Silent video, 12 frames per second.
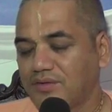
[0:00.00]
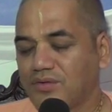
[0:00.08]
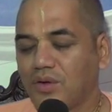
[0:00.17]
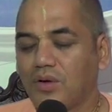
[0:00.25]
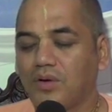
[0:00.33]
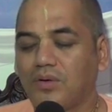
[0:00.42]

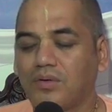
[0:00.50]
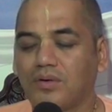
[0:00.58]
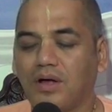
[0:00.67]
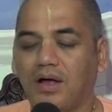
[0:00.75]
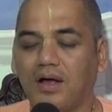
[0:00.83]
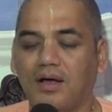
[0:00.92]
So
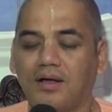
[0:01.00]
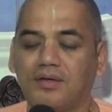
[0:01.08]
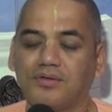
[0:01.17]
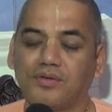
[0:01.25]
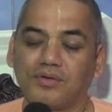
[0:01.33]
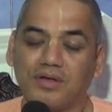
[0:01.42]

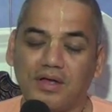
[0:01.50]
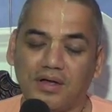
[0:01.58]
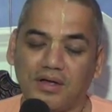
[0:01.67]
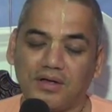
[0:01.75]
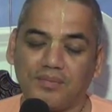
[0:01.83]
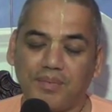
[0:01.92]
the
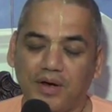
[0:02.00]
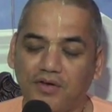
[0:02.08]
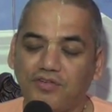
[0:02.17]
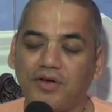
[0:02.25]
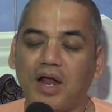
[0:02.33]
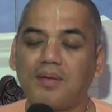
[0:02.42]

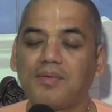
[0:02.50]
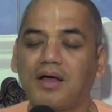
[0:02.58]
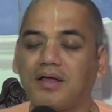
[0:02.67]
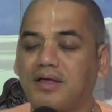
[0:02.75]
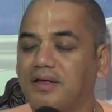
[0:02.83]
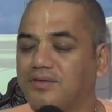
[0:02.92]

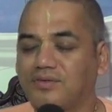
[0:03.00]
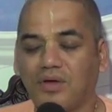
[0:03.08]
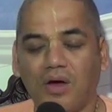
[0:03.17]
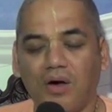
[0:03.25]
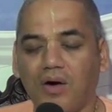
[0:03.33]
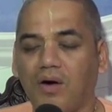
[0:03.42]
Parashurama kills
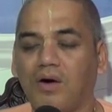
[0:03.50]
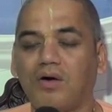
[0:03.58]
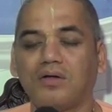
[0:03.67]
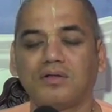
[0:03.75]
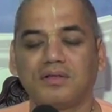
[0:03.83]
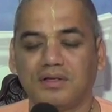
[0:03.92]

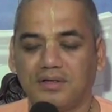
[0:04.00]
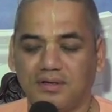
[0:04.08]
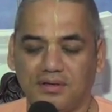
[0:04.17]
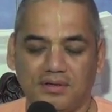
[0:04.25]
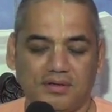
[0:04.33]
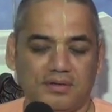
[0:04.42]
all
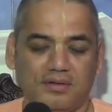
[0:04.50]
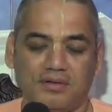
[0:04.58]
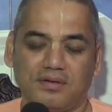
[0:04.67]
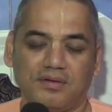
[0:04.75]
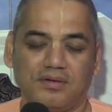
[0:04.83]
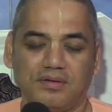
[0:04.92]

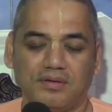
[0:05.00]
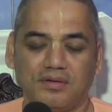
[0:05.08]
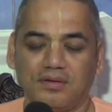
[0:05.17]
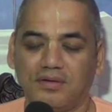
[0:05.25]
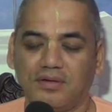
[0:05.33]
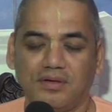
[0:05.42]
the
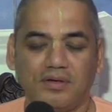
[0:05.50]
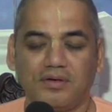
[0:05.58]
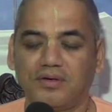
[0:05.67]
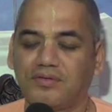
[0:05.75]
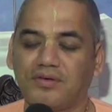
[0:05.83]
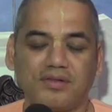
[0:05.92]

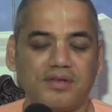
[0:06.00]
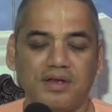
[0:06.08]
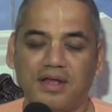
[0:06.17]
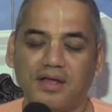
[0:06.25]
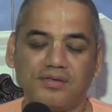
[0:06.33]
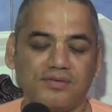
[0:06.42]

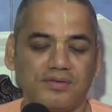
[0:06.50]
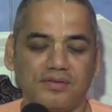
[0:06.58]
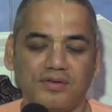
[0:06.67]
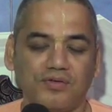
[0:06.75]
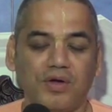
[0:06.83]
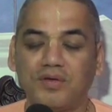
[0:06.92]
Kshatriyas
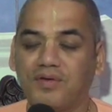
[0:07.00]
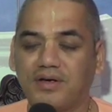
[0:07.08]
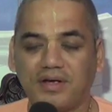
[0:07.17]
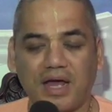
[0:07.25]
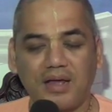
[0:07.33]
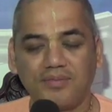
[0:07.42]
21
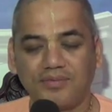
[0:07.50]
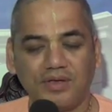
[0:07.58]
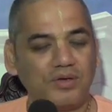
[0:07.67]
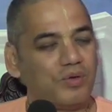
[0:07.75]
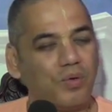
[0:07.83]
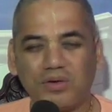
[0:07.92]
times.
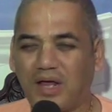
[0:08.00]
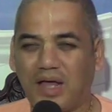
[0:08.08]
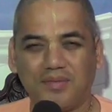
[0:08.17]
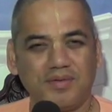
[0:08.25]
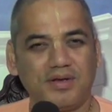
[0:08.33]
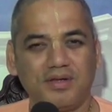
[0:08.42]
In no
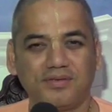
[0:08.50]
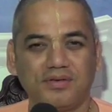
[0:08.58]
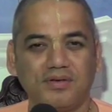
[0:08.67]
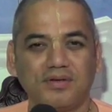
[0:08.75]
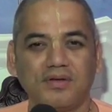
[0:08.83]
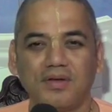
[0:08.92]
time he does
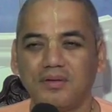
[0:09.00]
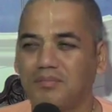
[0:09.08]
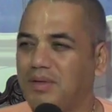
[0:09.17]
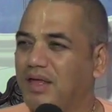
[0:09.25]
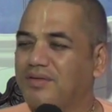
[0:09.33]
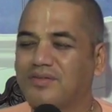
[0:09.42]
it.
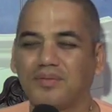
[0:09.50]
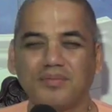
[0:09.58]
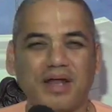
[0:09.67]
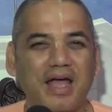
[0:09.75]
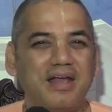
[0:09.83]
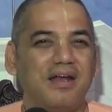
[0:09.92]
Makes some
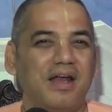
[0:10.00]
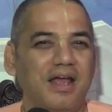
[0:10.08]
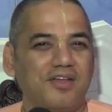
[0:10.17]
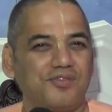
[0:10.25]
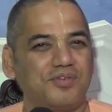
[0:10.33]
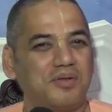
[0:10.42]
9
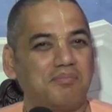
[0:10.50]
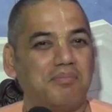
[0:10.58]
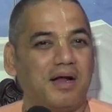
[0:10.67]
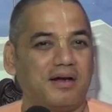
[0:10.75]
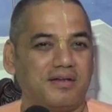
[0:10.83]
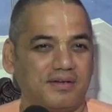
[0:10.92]
lakes with the
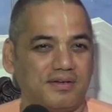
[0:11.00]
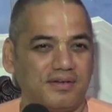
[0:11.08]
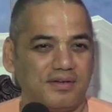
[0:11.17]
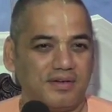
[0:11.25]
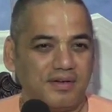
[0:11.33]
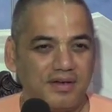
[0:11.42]
blood.
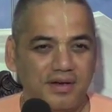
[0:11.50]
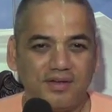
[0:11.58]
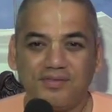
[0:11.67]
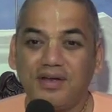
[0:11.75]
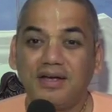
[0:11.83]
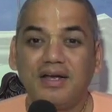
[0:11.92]

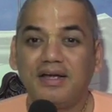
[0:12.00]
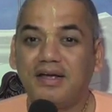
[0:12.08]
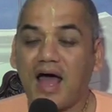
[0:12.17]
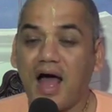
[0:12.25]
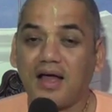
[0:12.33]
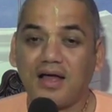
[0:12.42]
Recently in
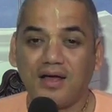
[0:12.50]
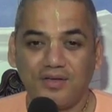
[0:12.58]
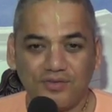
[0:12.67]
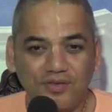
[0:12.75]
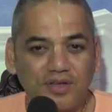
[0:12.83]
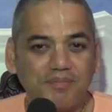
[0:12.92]
Dhaka,
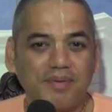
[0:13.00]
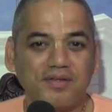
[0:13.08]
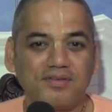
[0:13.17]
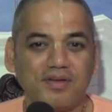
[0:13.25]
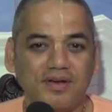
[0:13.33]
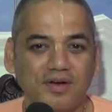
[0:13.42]
you saw the
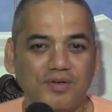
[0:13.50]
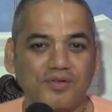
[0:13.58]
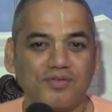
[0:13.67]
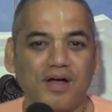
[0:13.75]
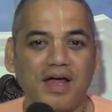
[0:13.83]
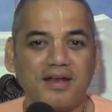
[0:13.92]
picture, it was
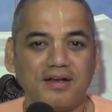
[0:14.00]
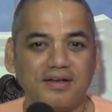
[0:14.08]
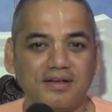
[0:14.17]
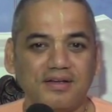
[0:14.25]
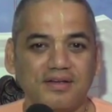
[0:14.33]
viral.